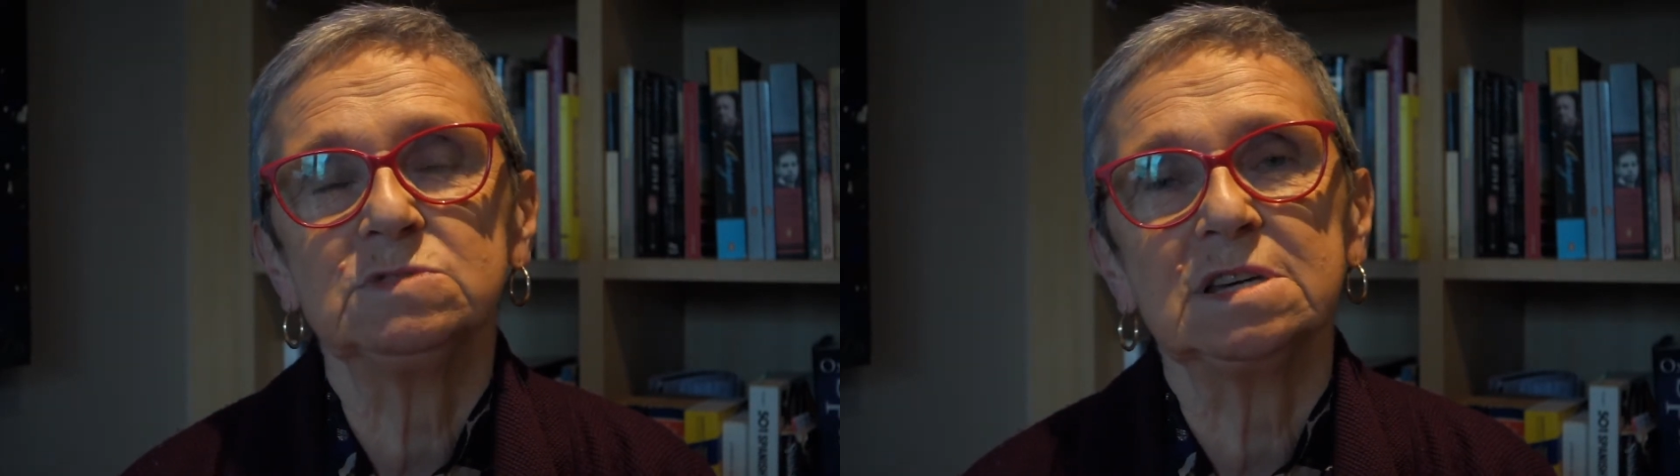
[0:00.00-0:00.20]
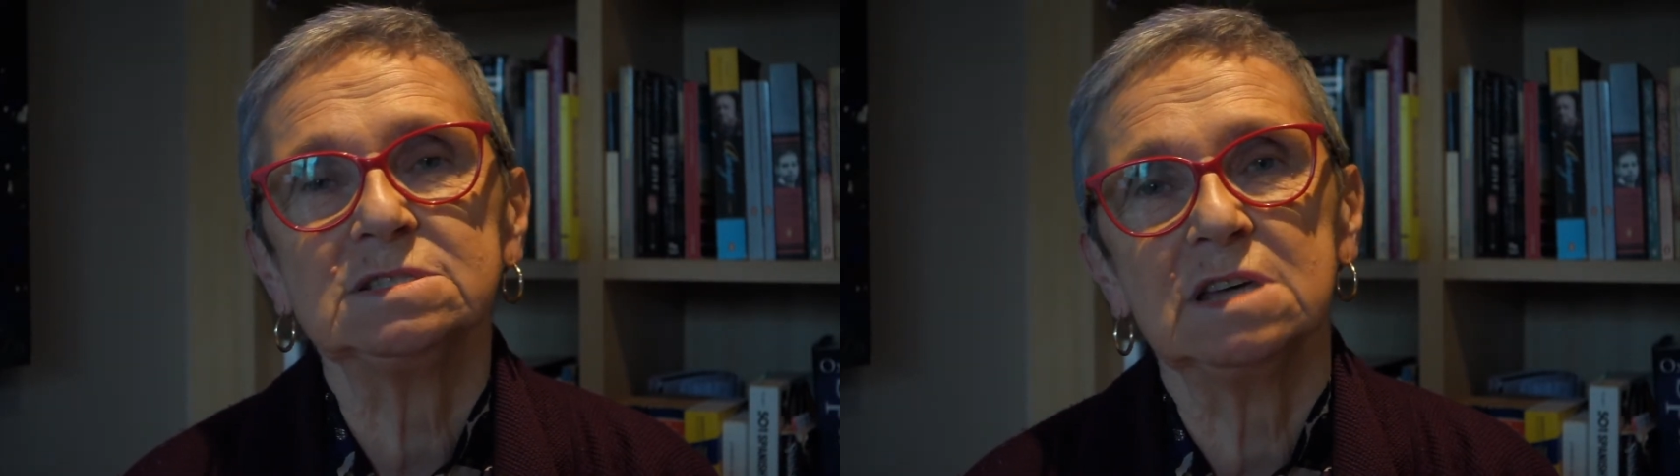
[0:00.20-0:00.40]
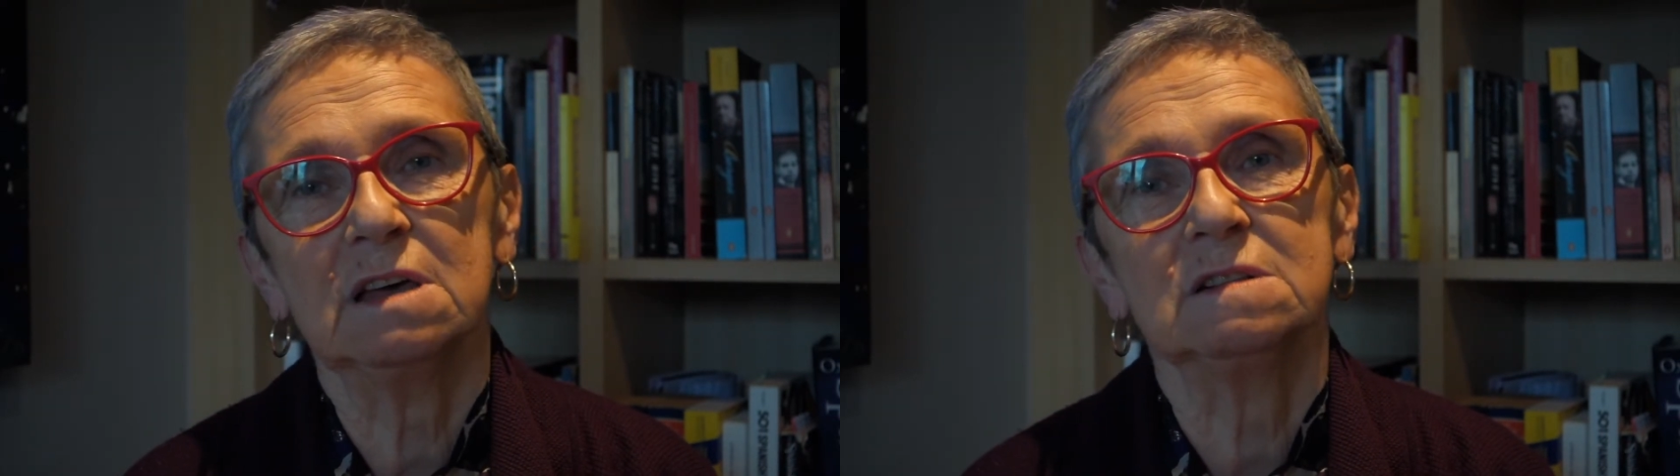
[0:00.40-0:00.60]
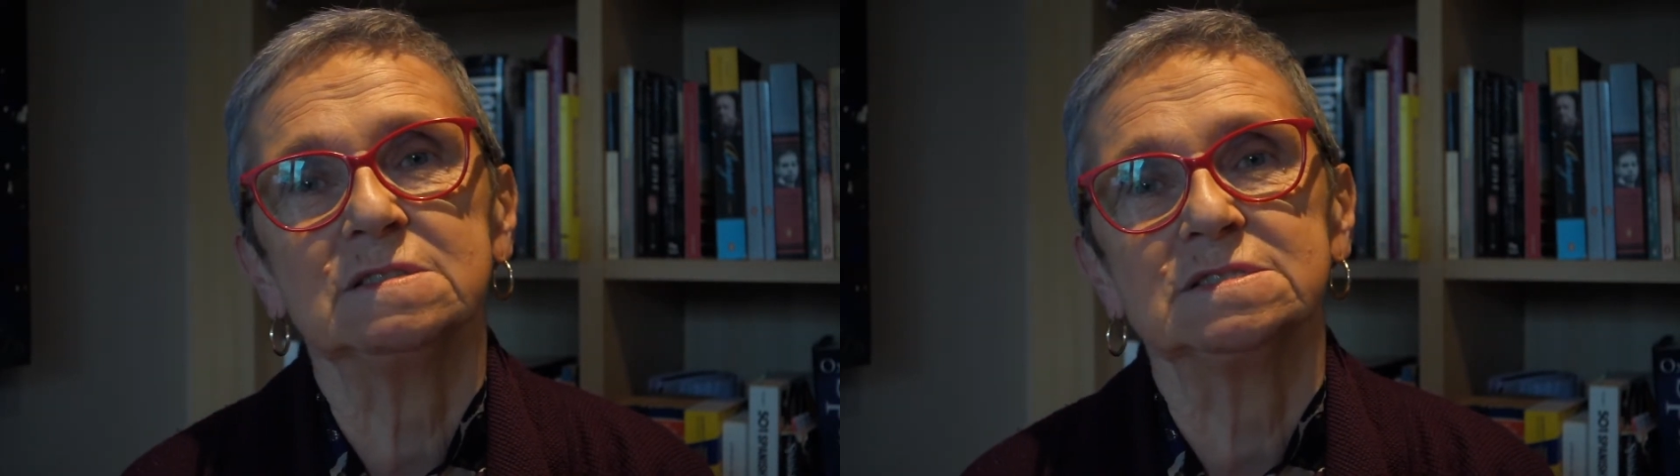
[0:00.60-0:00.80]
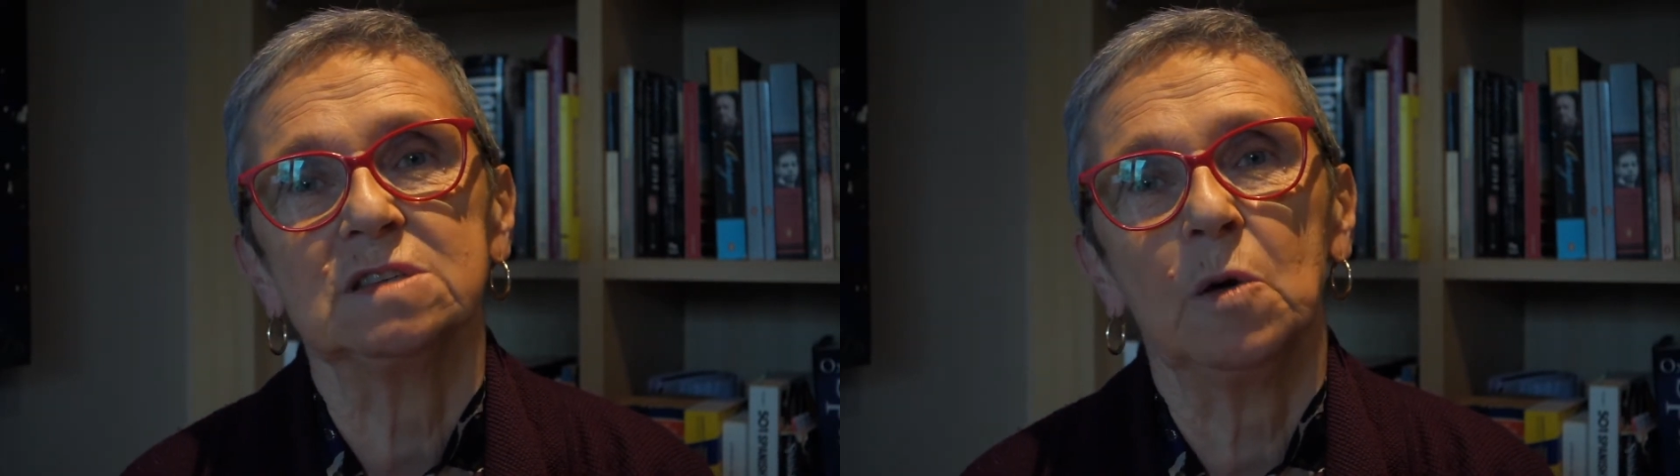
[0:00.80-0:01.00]

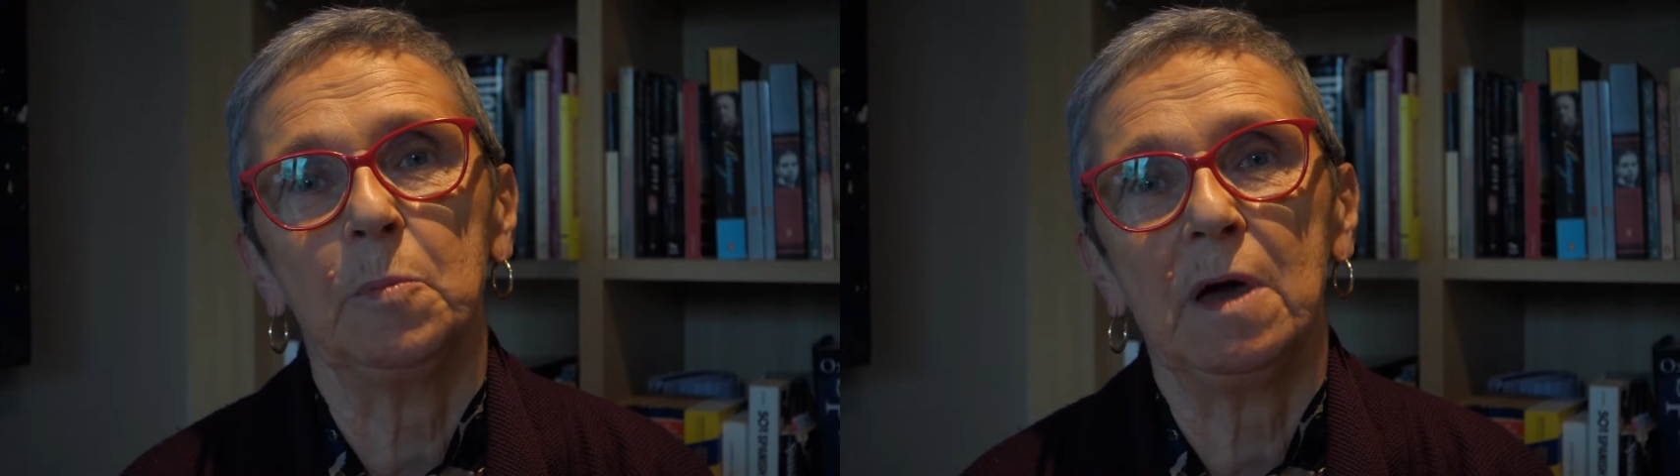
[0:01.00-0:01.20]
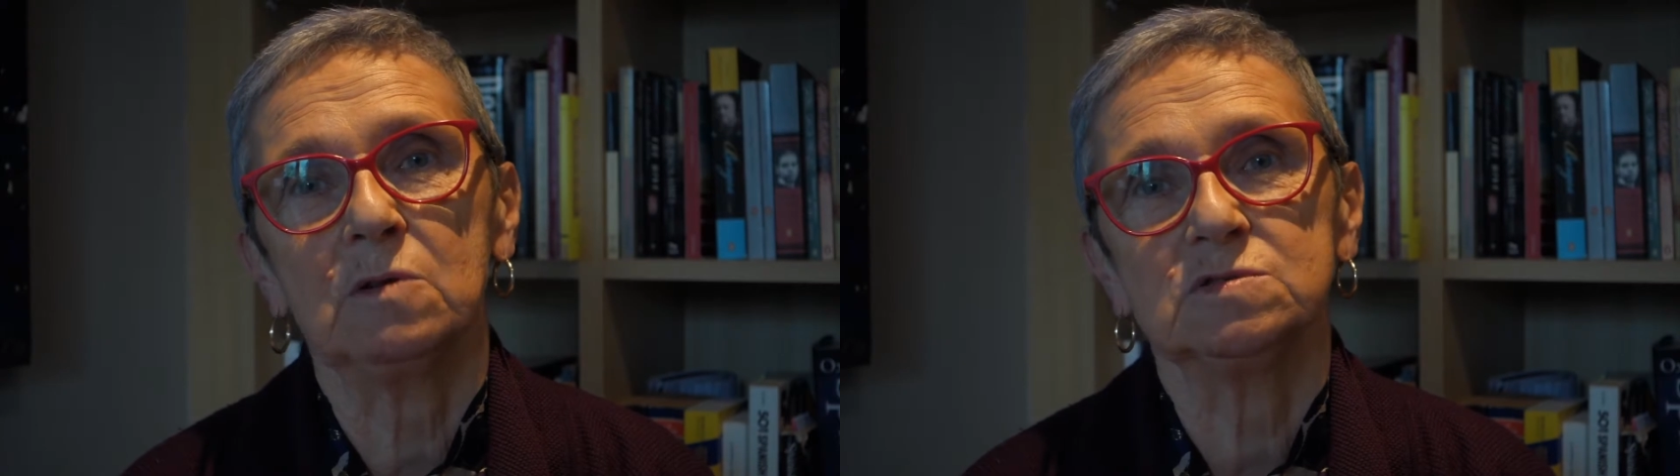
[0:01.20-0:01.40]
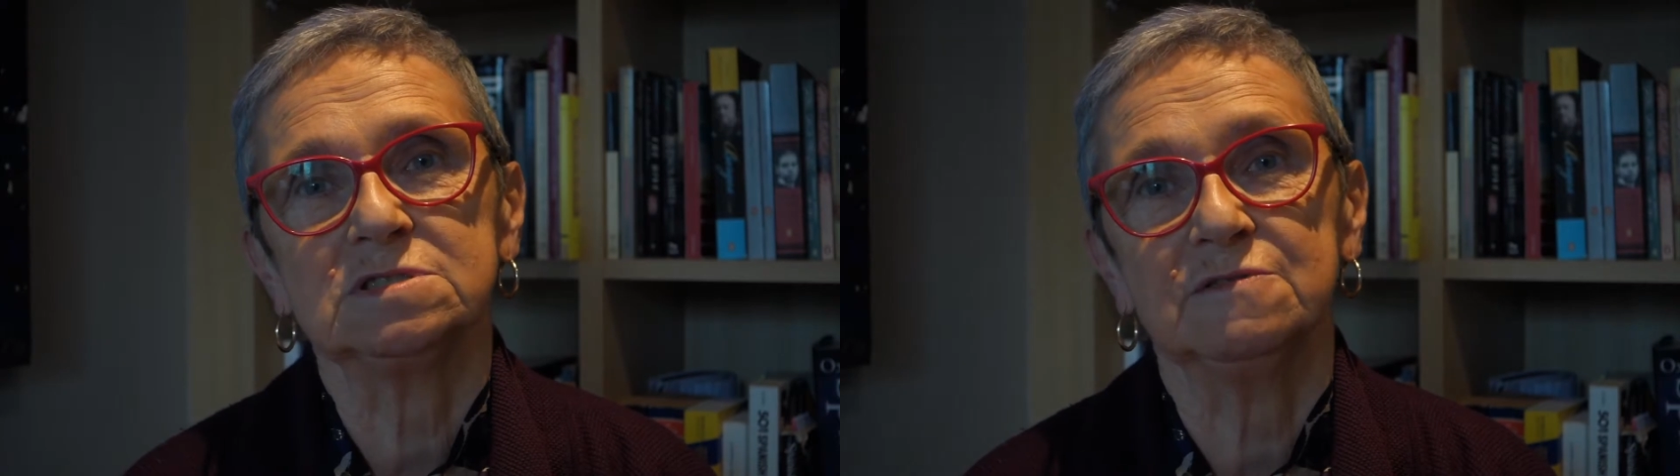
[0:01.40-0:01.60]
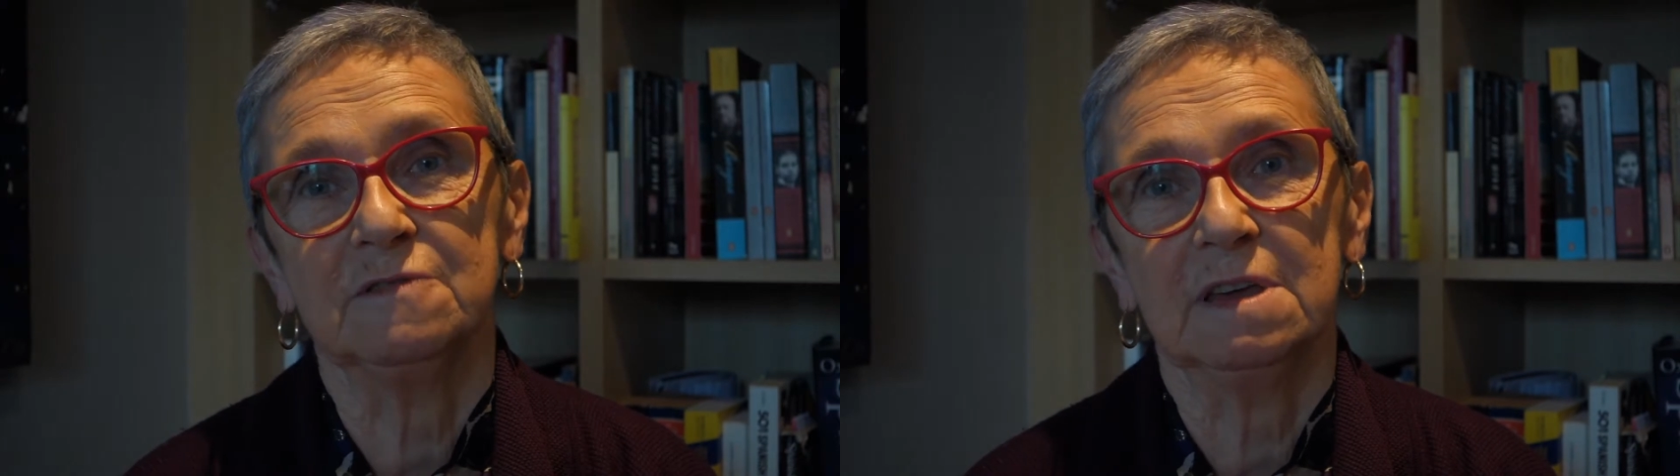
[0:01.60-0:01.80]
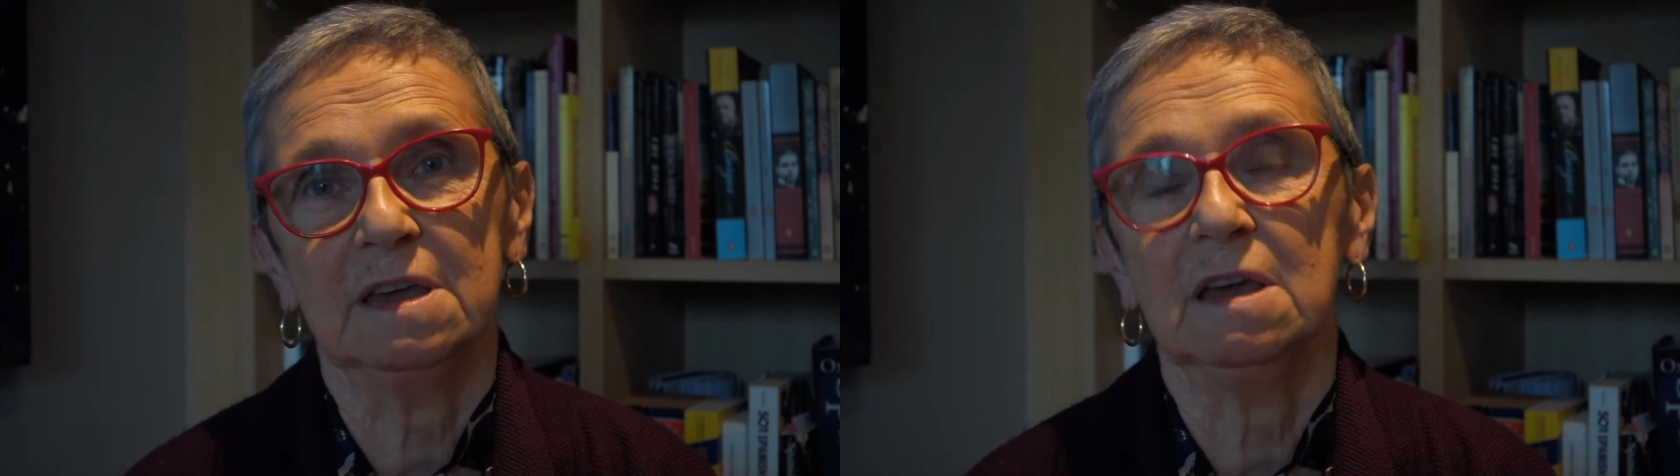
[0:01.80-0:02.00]
details about
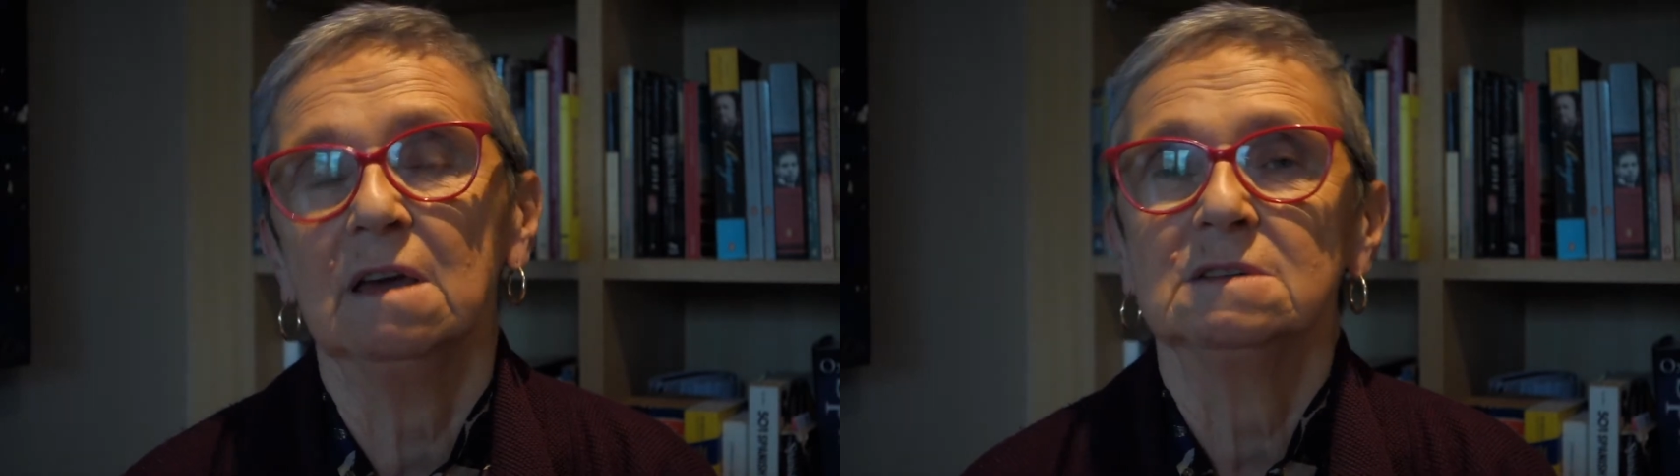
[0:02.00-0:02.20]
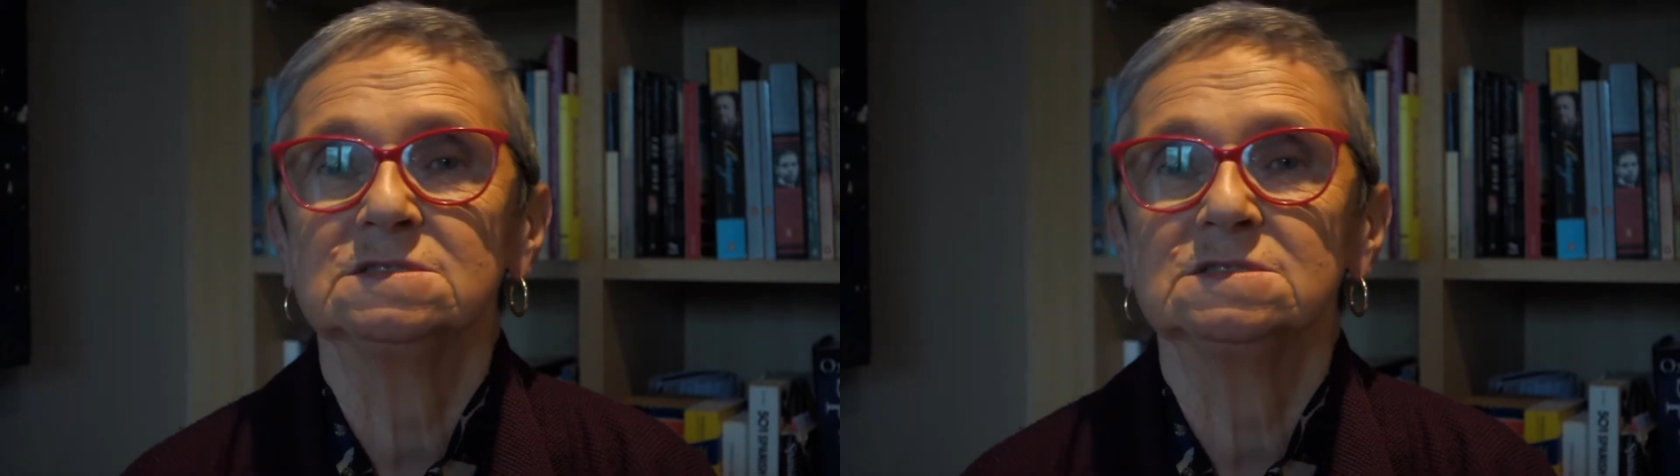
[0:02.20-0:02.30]
the